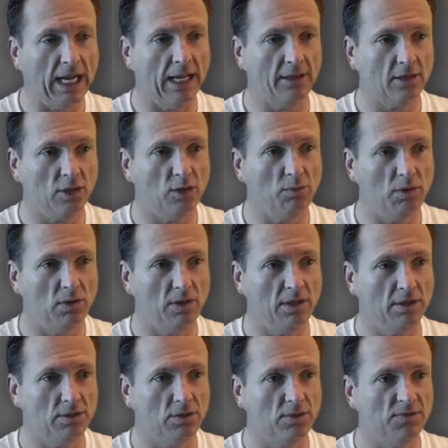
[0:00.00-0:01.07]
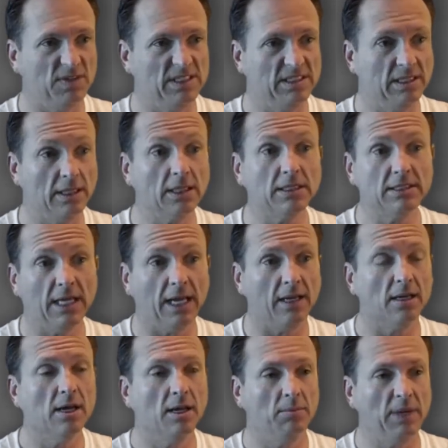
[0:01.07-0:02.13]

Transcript: at the community to facilitate